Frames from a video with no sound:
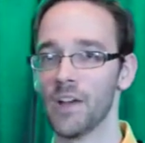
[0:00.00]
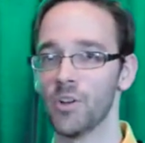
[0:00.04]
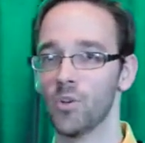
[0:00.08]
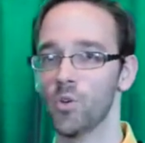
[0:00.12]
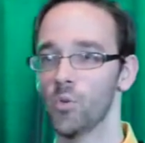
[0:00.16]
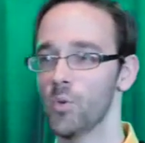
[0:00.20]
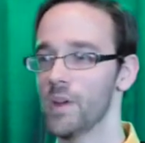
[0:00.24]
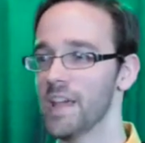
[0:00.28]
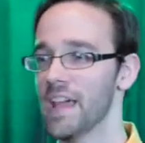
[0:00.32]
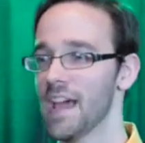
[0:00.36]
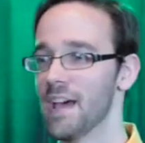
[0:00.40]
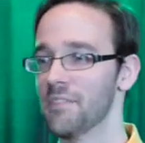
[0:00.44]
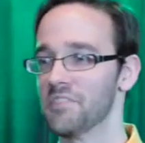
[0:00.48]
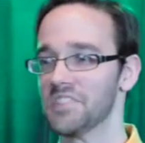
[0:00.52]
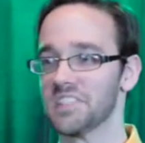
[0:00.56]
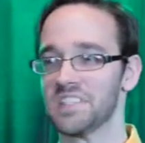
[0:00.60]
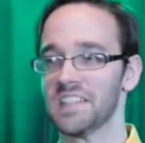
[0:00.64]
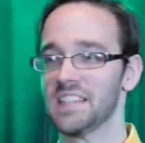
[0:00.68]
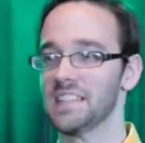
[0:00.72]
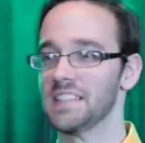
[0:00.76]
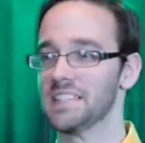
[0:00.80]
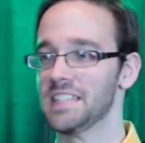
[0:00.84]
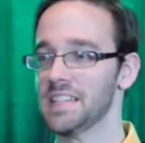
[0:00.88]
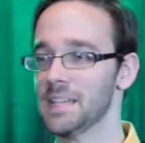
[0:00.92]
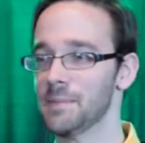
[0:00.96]
who we haven't
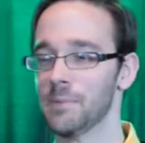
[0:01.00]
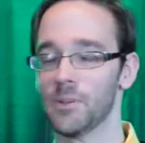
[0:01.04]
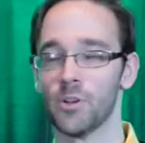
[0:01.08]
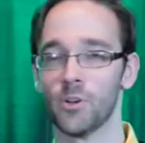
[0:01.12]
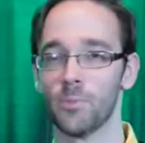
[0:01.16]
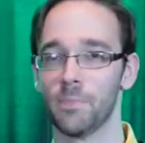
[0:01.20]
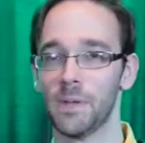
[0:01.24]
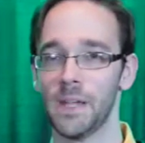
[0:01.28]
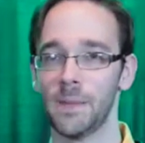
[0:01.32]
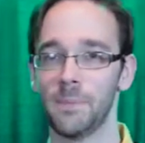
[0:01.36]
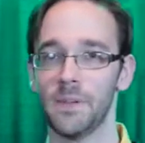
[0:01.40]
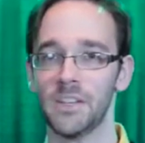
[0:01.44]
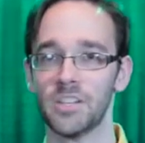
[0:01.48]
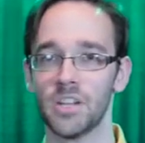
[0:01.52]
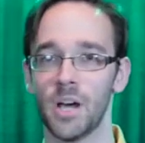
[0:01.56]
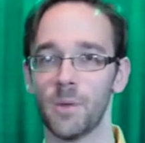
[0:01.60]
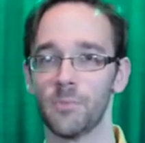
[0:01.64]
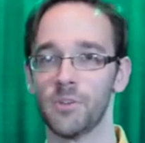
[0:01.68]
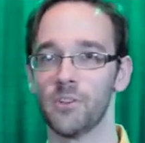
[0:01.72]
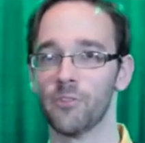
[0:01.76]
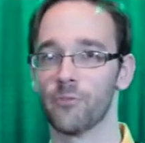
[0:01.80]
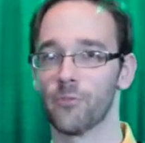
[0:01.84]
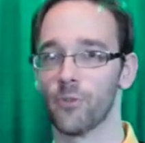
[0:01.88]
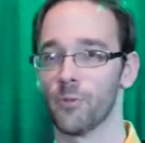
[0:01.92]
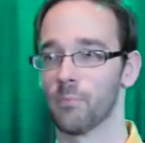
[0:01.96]
seen team here in
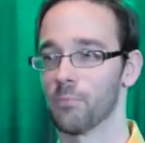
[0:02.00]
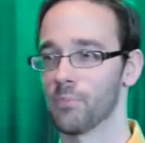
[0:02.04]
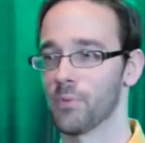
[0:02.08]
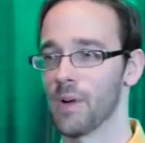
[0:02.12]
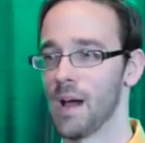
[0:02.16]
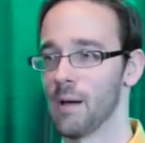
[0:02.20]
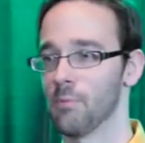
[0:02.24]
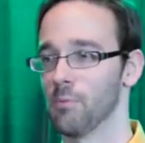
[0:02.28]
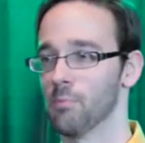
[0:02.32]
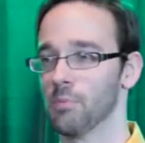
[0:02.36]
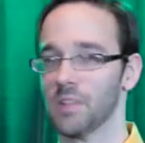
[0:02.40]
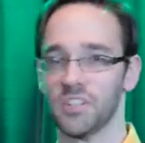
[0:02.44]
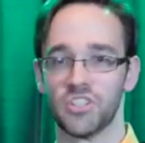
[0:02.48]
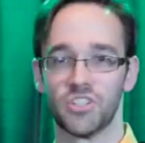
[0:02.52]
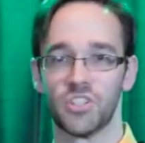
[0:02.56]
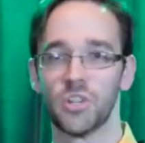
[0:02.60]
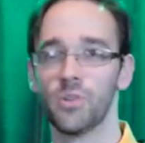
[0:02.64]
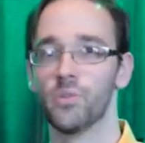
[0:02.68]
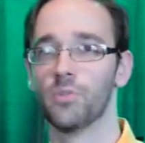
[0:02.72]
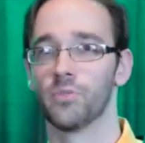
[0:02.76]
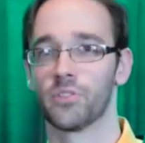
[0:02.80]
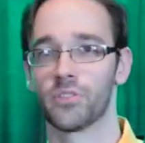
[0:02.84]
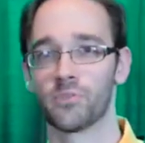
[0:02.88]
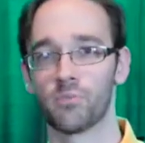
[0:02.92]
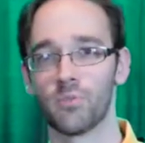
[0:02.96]
PPW for probably
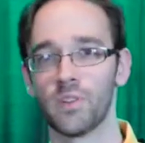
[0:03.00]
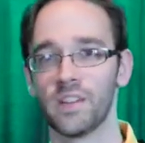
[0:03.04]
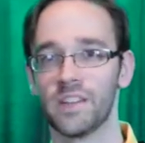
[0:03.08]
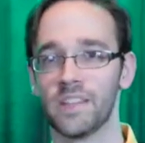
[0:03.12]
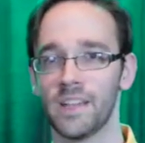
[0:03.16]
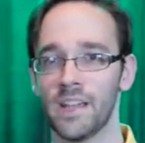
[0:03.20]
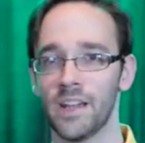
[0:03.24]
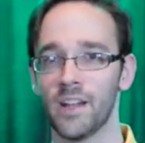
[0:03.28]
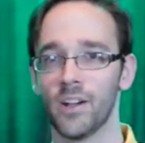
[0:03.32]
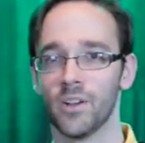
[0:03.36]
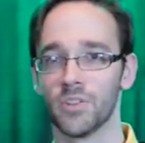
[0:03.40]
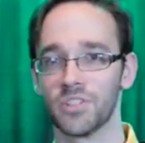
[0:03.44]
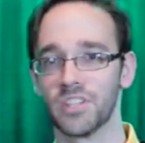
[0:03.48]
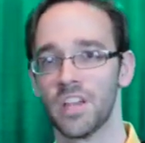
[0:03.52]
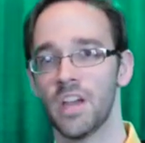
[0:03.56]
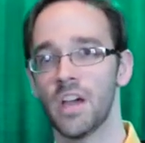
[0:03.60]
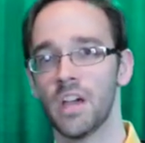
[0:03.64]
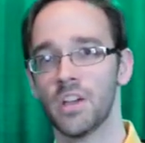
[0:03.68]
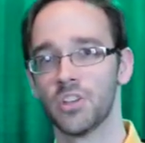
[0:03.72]
2-3 years.